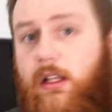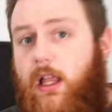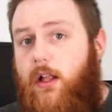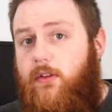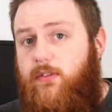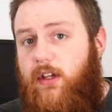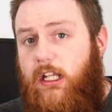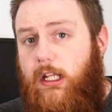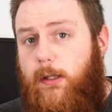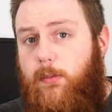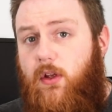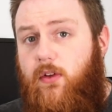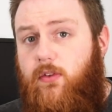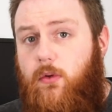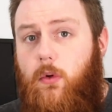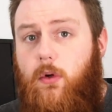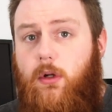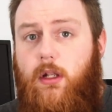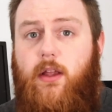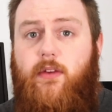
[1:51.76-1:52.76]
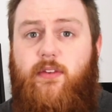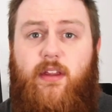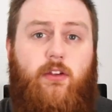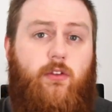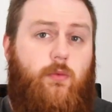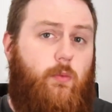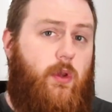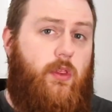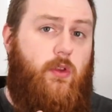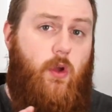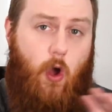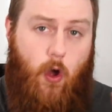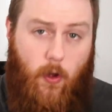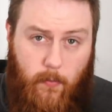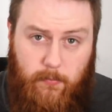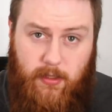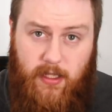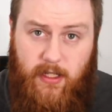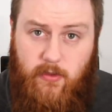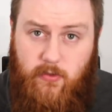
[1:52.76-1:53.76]
large AWS organization with
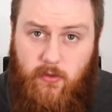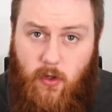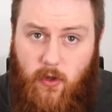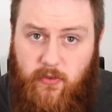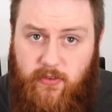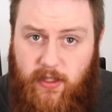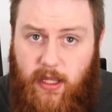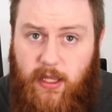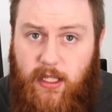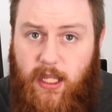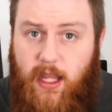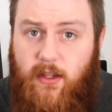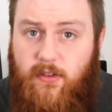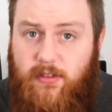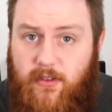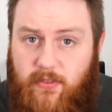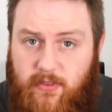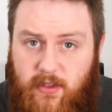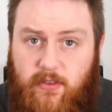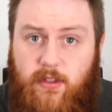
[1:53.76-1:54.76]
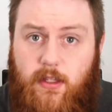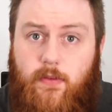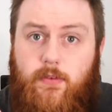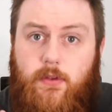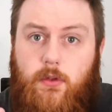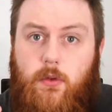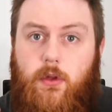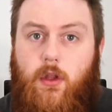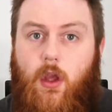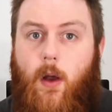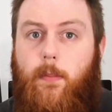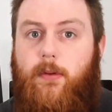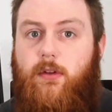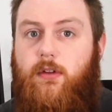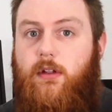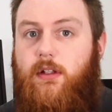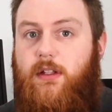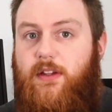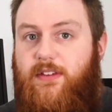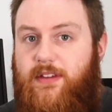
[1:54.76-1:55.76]
complex cost allocations, this gives you the
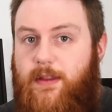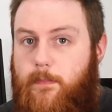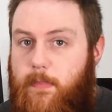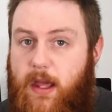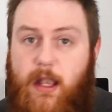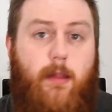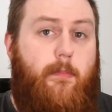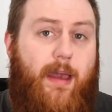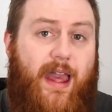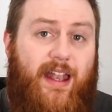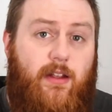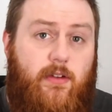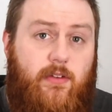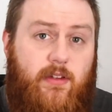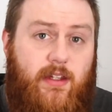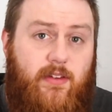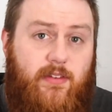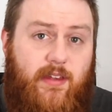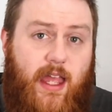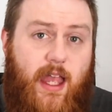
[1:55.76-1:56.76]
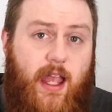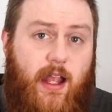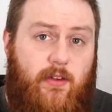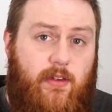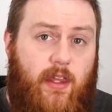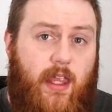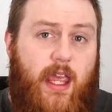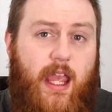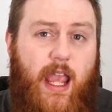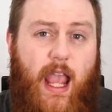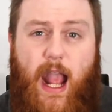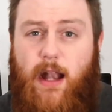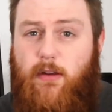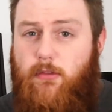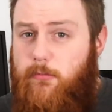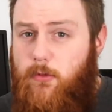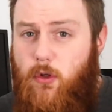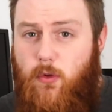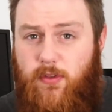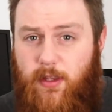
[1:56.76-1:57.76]
opportunities to better manage these tags and
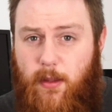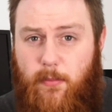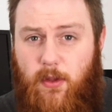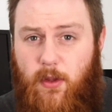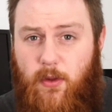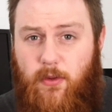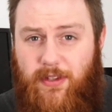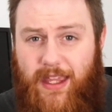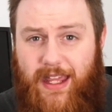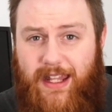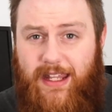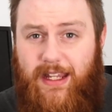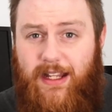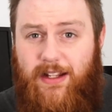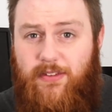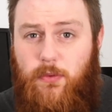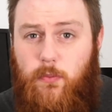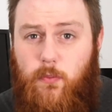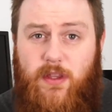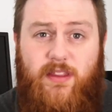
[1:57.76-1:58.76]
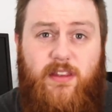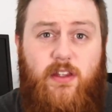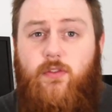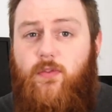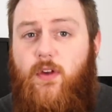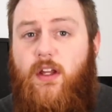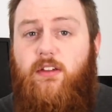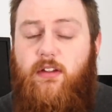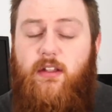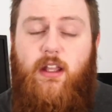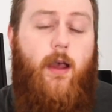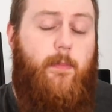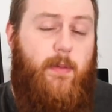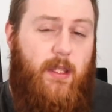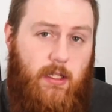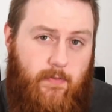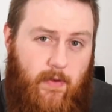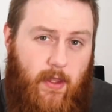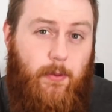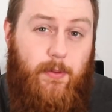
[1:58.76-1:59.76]
remove some of those headaches, with this feature now
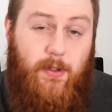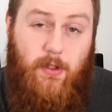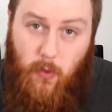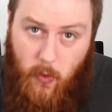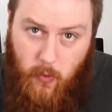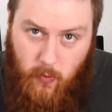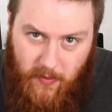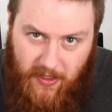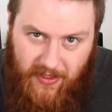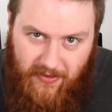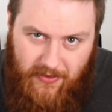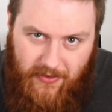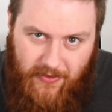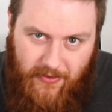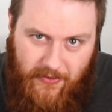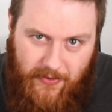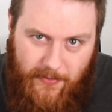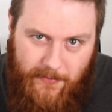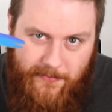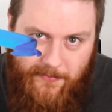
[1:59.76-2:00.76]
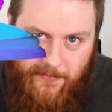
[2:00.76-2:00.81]
being available in all regions.